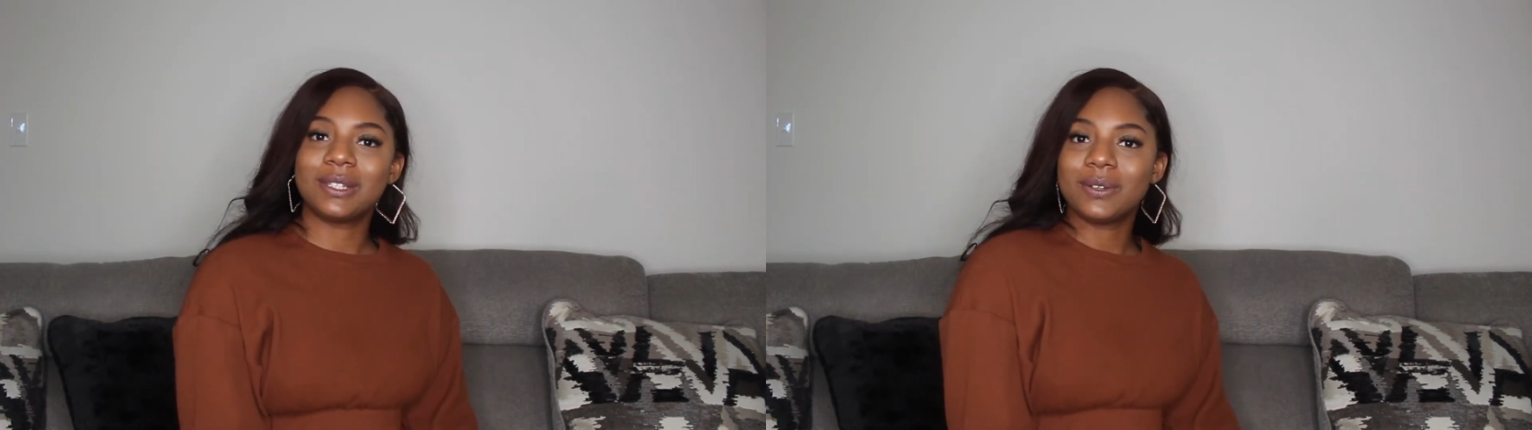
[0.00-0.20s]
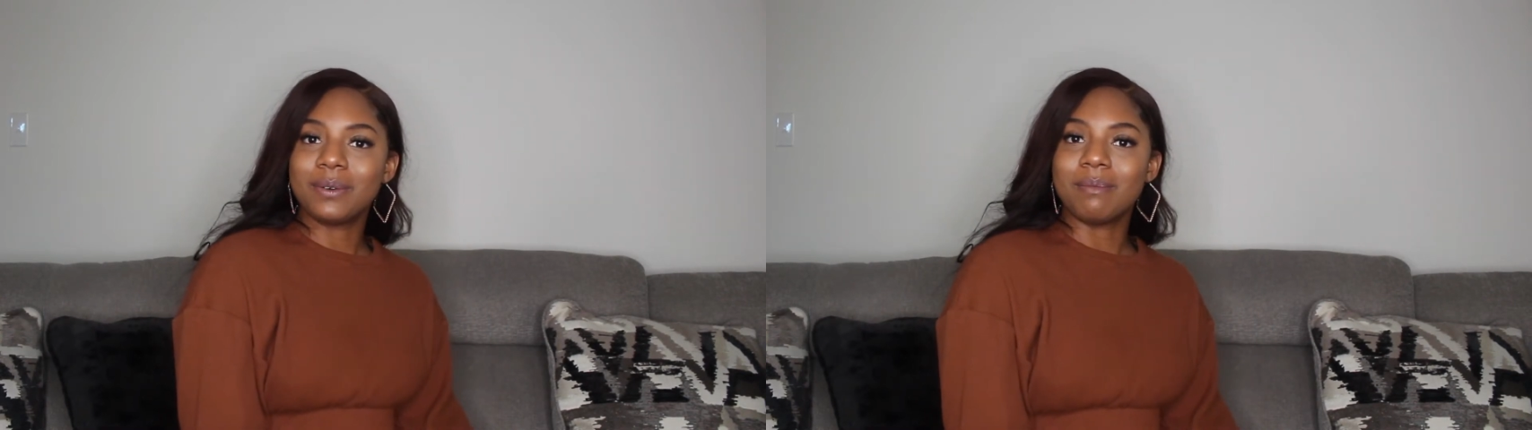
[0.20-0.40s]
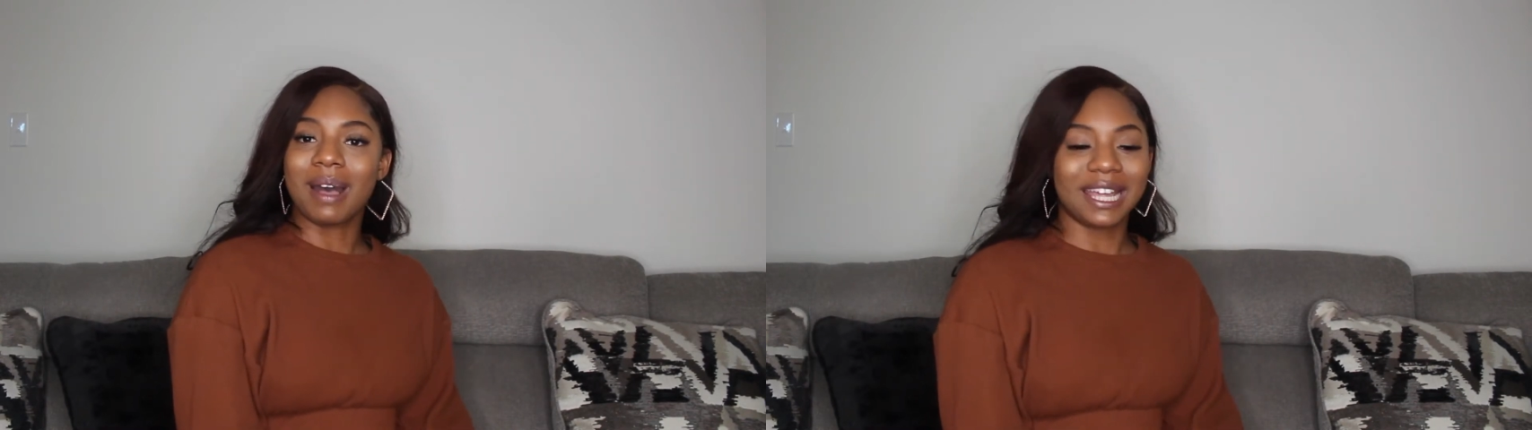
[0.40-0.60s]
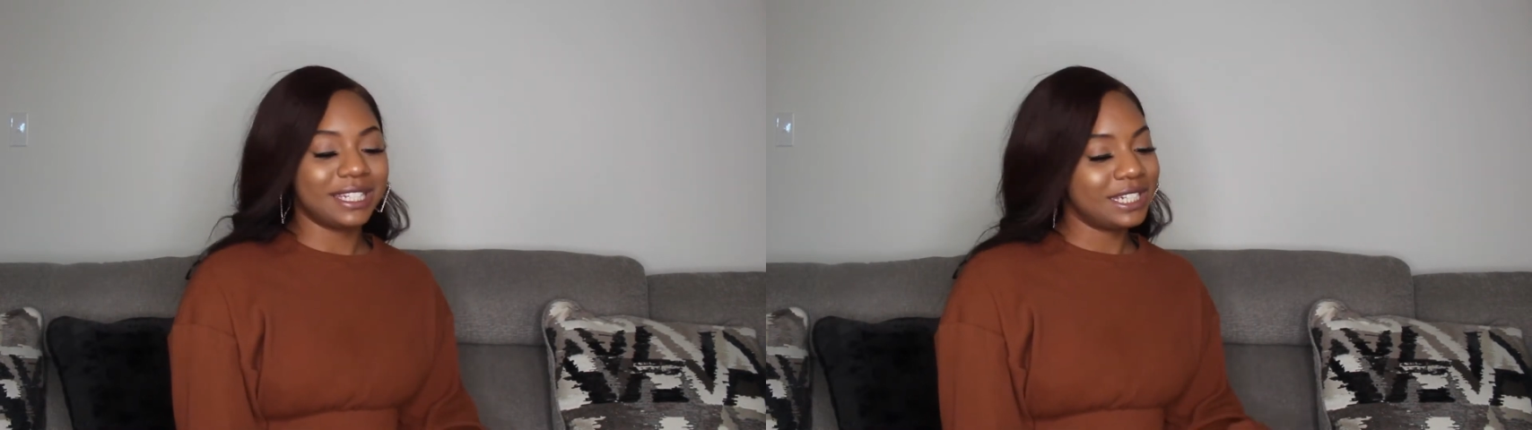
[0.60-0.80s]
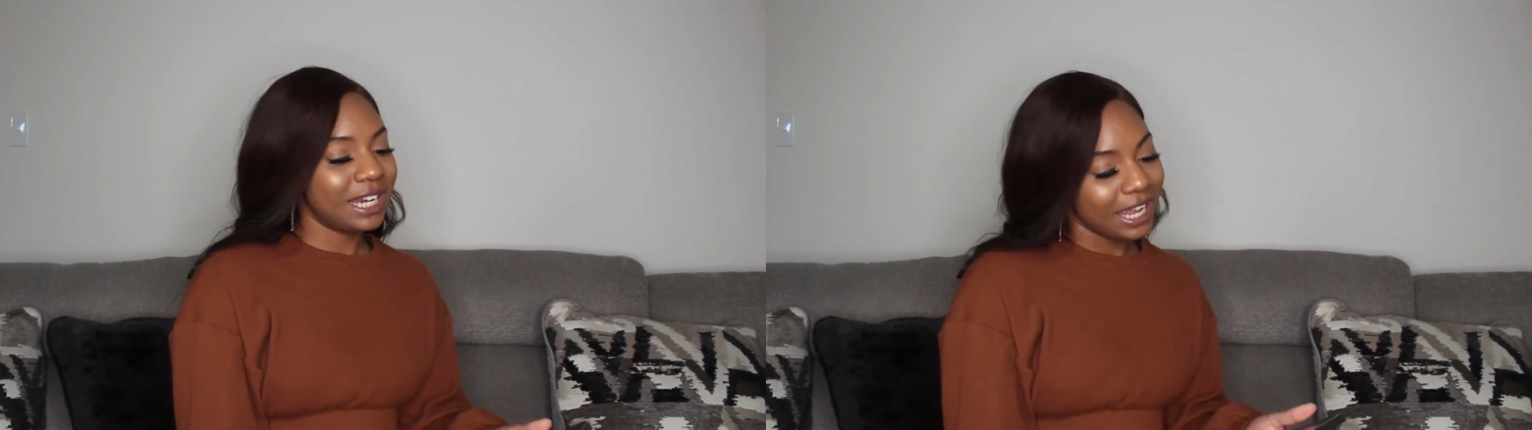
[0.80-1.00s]
to my
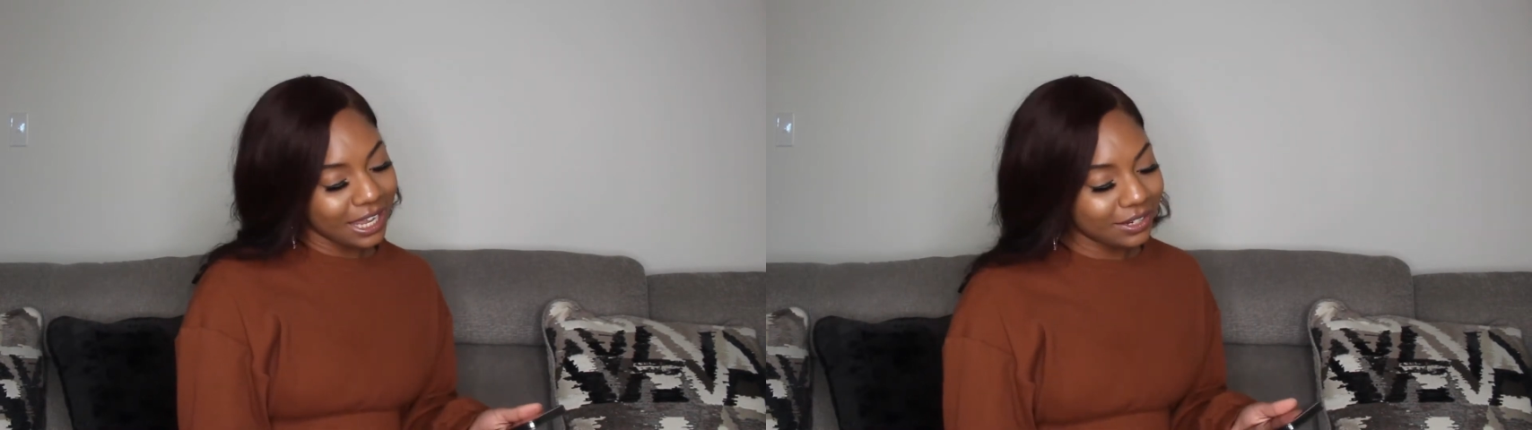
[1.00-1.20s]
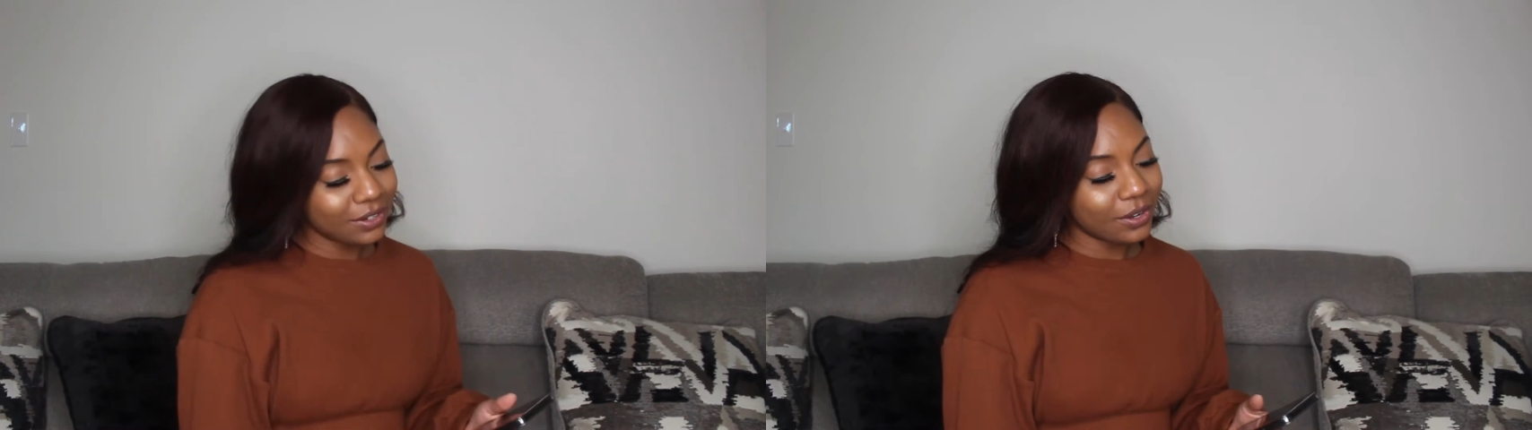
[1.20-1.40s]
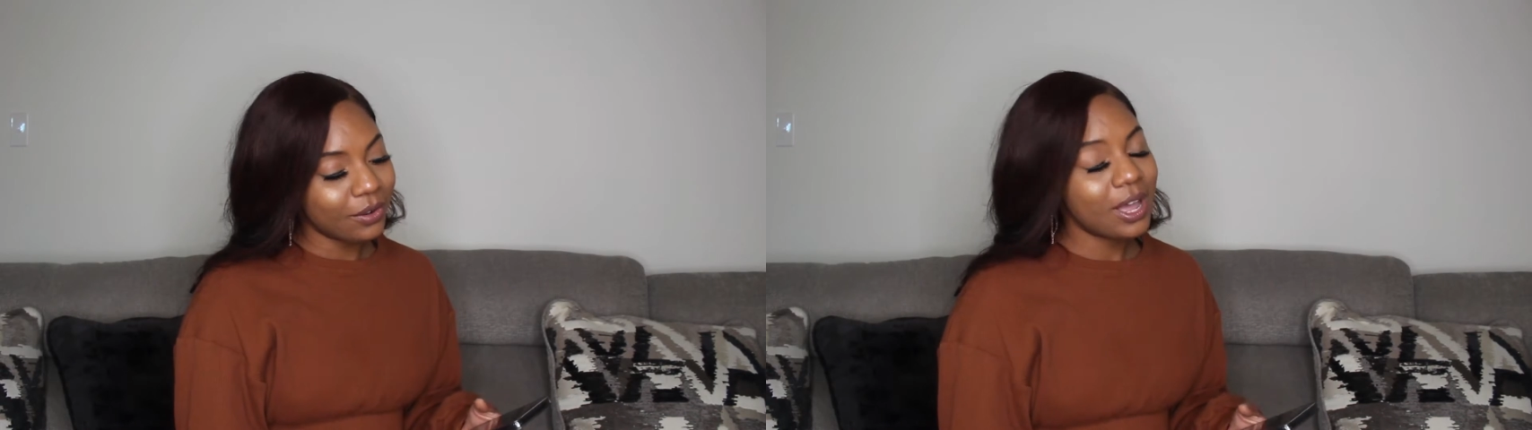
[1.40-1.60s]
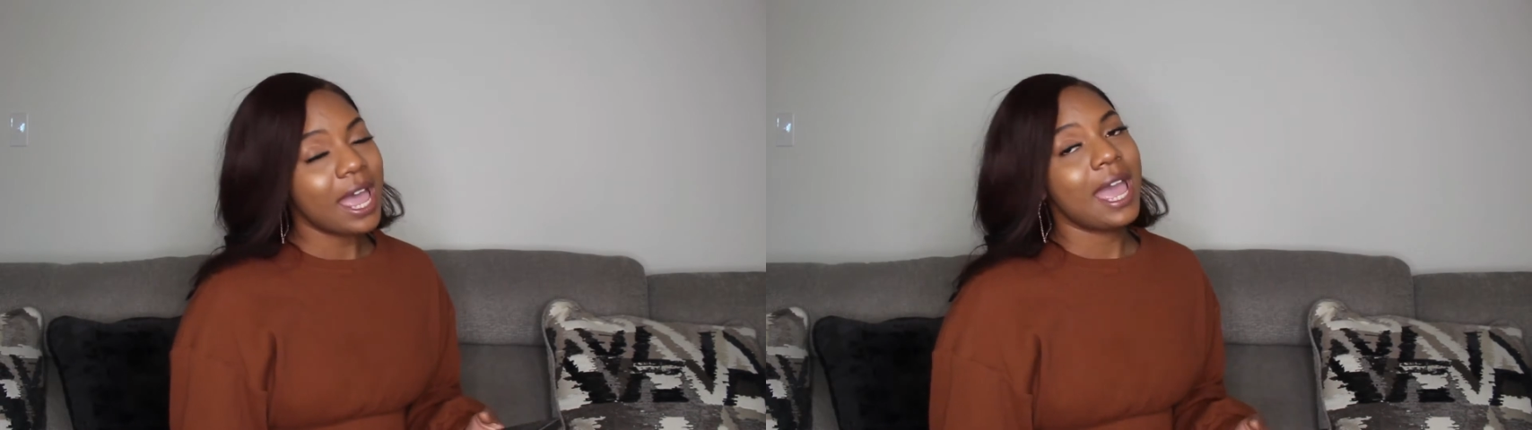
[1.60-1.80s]
channel,